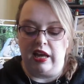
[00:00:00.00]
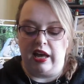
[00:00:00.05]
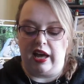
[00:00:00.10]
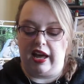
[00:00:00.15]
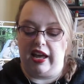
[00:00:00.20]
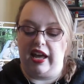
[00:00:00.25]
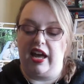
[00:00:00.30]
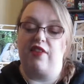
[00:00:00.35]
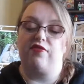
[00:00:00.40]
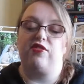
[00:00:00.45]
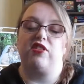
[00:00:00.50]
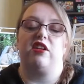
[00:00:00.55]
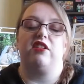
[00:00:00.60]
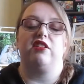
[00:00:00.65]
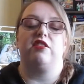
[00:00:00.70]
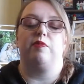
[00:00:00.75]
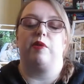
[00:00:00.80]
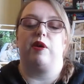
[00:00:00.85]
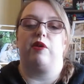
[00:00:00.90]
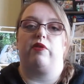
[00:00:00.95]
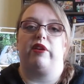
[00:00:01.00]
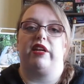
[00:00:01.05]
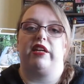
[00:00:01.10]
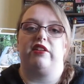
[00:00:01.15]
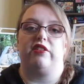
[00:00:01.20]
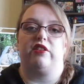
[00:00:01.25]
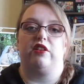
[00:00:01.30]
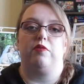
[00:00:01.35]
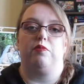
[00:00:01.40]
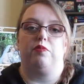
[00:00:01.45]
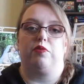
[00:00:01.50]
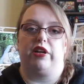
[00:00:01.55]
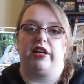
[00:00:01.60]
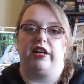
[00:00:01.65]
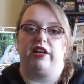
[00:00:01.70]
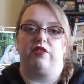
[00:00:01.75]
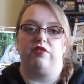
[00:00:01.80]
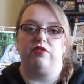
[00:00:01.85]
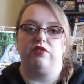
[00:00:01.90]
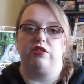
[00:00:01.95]
I have talked about wanting to learn
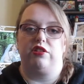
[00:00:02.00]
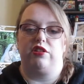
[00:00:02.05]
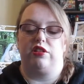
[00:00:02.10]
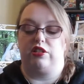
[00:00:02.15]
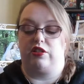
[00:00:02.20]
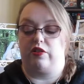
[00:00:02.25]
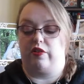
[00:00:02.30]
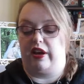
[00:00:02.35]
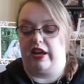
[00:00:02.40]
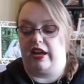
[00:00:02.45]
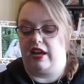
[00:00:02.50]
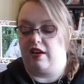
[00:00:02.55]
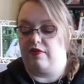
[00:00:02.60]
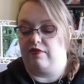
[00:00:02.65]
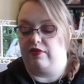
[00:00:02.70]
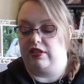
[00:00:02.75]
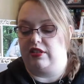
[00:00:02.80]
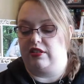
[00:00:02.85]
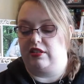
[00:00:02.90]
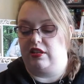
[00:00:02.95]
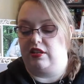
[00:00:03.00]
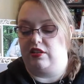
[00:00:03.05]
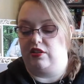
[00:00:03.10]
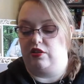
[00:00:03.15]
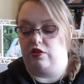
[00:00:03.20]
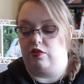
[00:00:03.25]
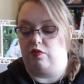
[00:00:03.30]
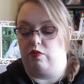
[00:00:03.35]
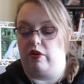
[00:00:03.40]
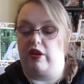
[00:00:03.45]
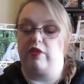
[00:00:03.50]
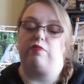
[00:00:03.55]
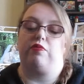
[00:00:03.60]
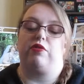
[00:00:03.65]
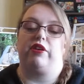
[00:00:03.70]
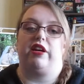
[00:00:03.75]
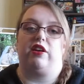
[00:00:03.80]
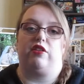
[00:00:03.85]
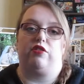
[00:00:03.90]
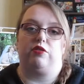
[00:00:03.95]
brioche, so I have listed do 1
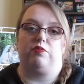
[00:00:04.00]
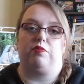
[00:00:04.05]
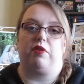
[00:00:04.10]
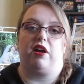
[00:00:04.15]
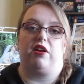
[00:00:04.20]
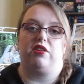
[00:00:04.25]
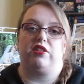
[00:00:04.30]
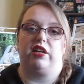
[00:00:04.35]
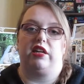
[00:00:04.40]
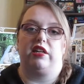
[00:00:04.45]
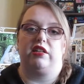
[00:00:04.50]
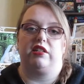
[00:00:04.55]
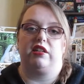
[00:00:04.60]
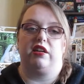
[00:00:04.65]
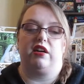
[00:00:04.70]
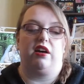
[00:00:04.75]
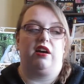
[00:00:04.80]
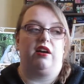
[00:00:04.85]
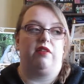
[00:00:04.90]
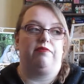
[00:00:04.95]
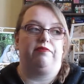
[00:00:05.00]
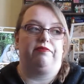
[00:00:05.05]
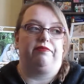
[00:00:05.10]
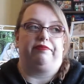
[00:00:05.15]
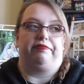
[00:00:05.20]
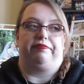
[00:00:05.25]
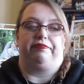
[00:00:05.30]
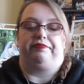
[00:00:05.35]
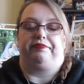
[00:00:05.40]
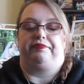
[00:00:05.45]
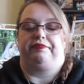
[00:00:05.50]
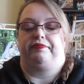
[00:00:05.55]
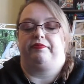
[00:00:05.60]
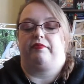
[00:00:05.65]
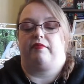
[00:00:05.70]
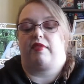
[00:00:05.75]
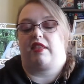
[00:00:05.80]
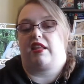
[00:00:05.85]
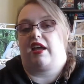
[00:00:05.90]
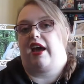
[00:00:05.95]
brioche project.
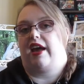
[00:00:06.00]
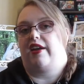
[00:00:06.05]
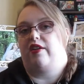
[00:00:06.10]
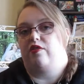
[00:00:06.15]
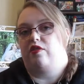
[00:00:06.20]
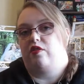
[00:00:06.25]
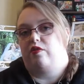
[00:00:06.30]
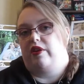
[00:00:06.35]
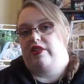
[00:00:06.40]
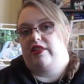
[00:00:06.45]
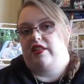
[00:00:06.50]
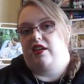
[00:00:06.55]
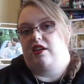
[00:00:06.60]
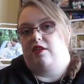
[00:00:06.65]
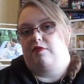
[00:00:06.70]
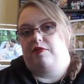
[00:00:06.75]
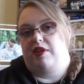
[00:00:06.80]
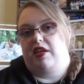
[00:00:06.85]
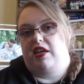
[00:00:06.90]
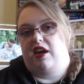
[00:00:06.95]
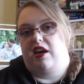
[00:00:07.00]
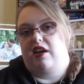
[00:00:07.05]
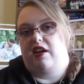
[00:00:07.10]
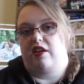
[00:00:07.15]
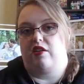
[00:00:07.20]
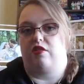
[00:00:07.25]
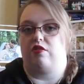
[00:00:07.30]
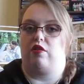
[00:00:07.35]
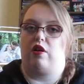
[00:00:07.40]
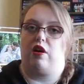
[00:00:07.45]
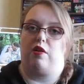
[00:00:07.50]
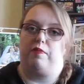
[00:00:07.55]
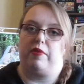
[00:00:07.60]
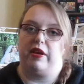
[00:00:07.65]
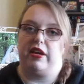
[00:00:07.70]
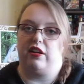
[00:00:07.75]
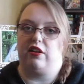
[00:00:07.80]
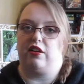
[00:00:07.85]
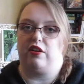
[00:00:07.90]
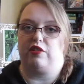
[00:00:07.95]
I don't know what that'll be yet. I don't know how
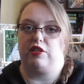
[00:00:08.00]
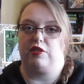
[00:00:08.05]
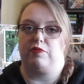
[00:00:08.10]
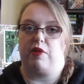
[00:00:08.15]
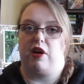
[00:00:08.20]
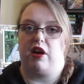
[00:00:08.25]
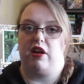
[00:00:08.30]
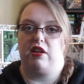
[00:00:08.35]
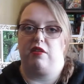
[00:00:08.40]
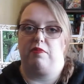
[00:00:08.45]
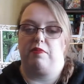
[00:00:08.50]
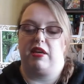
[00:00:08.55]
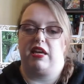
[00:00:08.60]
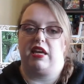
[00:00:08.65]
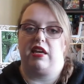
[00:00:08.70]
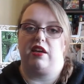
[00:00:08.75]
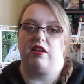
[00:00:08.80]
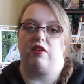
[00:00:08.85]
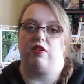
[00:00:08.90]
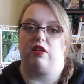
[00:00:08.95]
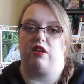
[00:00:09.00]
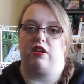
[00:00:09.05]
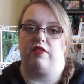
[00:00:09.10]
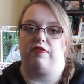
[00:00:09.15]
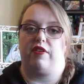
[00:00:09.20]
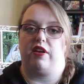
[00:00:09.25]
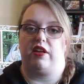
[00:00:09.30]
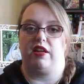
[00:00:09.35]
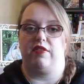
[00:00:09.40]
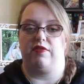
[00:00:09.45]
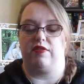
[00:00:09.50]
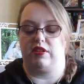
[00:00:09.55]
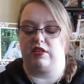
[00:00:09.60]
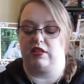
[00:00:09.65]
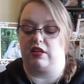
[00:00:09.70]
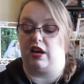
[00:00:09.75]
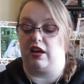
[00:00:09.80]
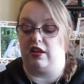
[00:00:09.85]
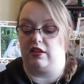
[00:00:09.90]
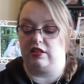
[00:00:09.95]
big or how small it'll be, or if I'll even
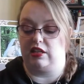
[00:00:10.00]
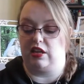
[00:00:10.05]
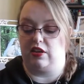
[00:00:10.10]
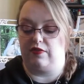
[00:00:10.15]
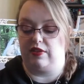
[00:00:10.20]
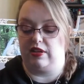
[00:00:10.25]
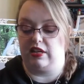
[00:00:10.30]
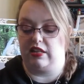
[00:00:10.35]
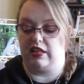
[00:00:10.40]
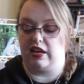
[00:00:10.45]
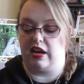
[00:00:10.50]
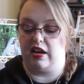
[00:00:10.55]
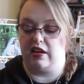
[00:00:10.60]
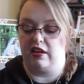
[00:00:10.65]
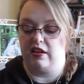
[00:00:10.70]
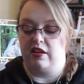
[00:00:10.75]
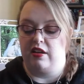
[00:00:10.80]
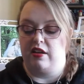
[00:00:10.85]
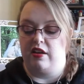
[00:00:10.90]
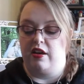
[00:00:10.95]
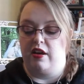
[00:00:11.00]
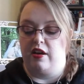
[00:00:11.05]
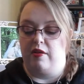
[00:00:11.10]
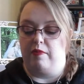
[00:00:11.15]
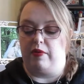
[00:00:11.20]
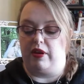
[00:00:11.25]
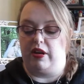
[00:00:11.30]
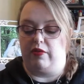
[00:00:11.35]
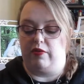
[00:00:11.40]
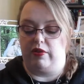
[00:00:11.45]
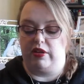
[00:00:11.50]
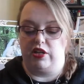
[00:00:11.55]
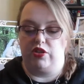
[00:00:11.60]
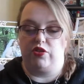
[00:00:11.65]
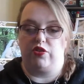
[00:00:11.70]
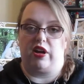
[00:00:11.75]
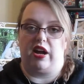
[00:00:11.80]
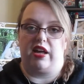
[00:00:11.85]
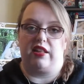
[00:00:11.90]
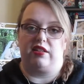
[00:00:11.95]
delve into that. But I want to
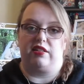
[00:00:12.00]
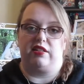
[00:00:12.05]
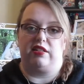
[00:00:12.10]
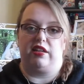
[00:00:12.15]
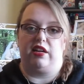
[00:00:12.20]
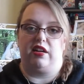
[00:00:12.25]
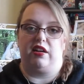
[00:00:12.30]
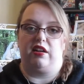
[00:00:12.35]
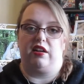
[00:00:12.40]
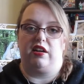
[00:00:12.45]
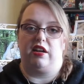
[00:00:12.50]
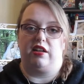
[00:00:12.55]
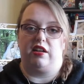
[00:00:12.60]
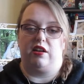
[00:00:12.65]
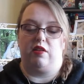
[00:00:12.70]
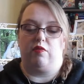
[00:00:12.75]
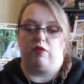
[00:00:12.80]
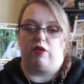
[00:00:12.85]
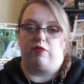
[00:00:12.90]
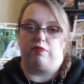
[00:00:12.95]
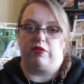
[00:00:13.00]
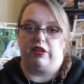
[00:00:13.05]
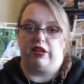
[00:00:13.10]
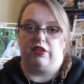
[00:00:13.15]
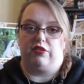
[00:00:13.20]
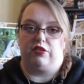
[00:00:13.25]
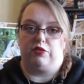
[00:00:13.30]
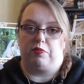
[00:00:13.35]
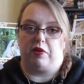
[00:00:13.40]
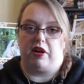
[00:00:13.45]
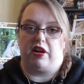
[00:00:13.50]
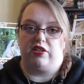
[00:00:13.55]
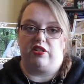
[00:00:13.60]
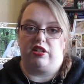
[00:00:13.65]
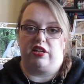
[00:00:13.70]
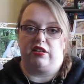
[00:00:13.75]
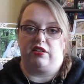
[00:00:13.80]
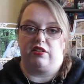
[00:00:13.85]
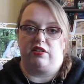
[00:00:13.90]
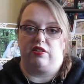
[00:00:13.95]
try this year and knit 1 brioche
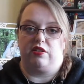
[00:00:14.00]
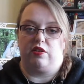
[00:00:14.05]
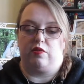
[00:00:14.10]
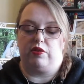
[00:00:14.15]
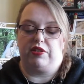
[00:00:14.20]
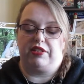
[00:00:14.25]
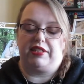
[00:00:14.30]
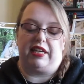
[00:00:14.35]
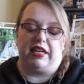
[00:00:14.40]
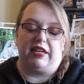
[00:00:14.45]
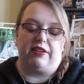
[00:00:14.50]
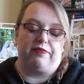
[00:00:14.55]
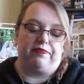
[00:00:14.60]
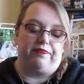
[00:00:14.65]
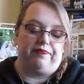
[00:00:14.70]
project, so we'll see.